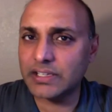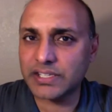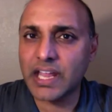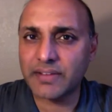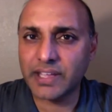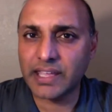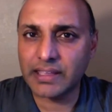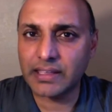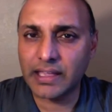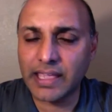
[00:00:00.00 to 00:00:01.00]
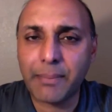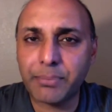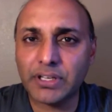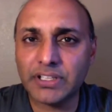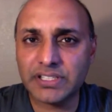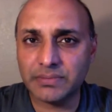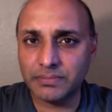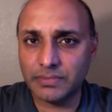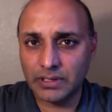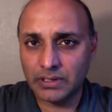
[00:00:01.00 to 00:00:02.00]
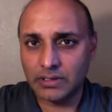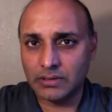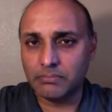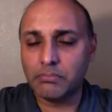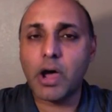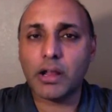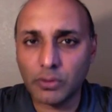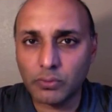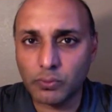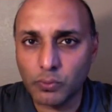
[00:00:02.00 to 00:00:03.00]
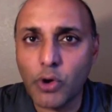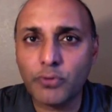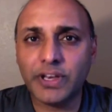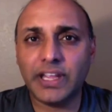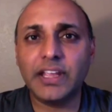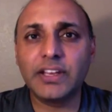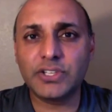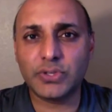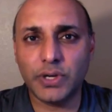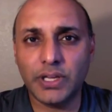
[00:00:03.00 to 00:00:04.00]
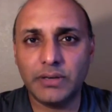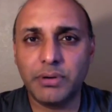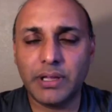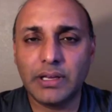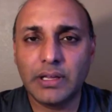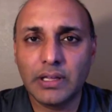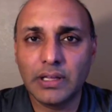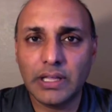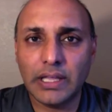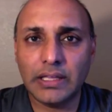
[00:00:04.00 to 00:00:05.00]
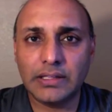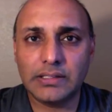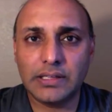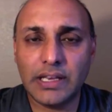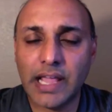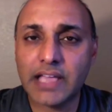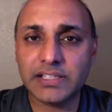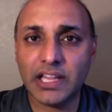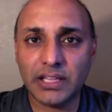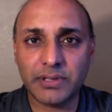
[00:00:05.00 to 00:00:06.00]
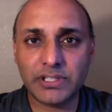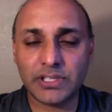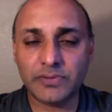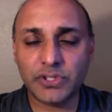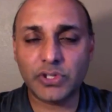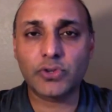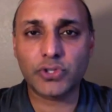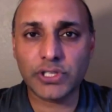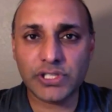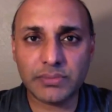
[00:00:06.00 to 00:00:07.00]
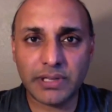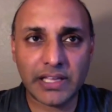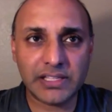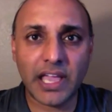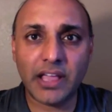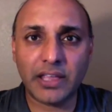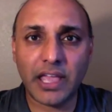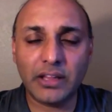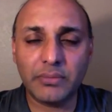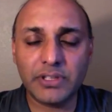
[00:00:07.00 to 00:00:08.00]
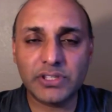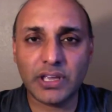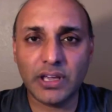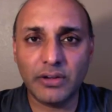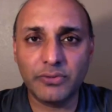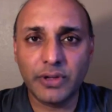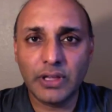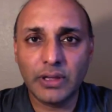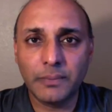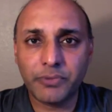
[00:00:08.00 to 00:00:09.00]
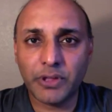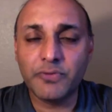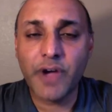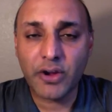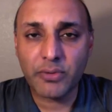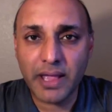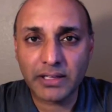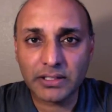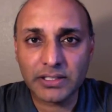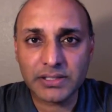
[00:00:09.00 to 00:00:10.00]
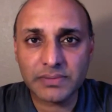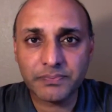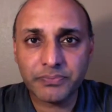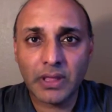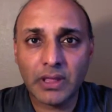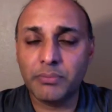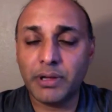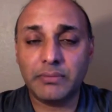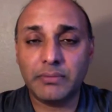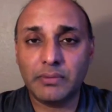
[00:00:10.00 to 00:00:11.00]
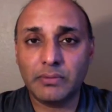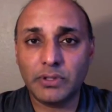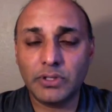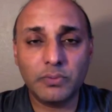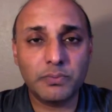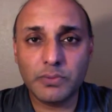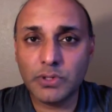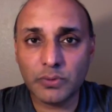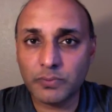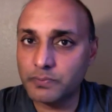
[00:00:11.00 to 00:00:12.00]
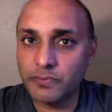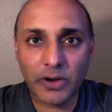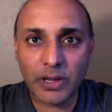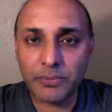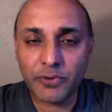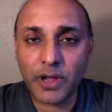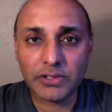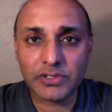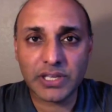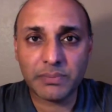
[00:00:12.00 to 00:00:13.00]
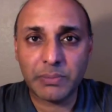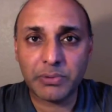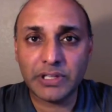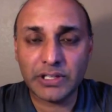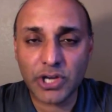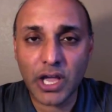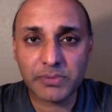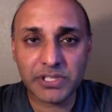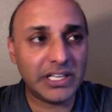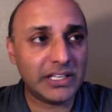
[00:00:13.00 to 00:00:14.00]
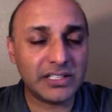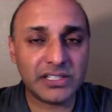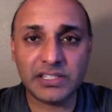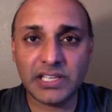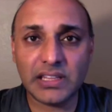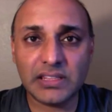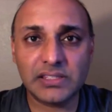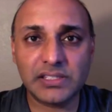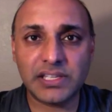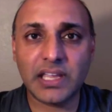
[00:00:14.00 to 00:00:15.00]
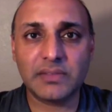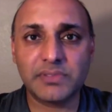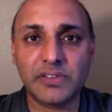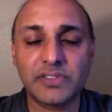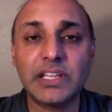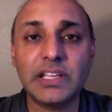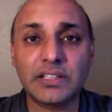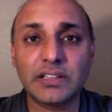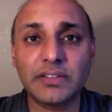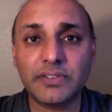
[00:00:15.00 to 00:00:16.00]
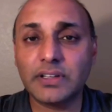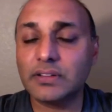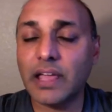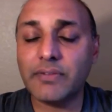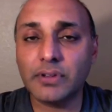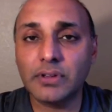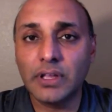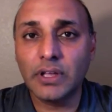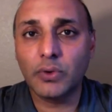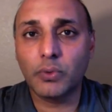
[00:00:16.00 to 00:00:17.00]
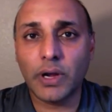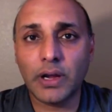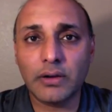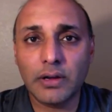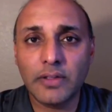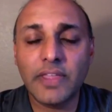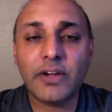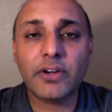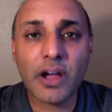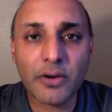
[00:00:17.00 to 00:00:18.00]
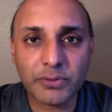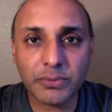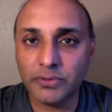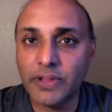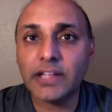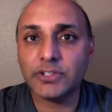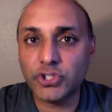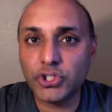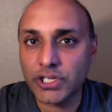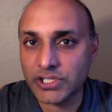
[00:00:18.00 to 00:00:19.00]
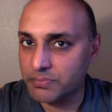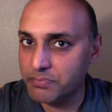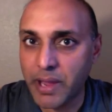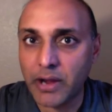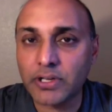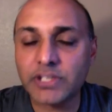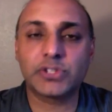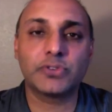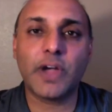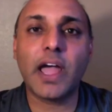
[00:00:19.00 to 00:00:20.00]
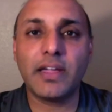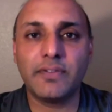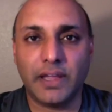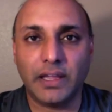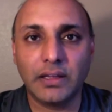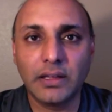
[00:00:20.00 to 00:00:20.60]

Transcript: kind of a capitalism model woven into it, but it has elements of socialism, it has elements of environmentalism, but you're very upfront. You say people need jobs. They need to sustain themselves. They need to live at a level where they are comfortable, not just barely surviving.